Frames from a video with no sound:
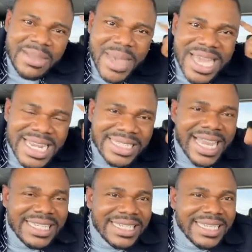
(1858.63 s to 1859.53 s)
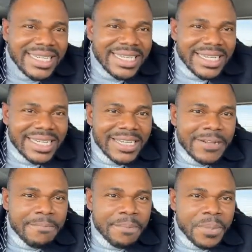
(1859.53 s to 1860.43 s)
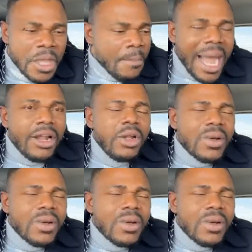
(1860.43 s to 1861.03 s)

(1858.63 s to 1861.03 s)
Does it make any sense? But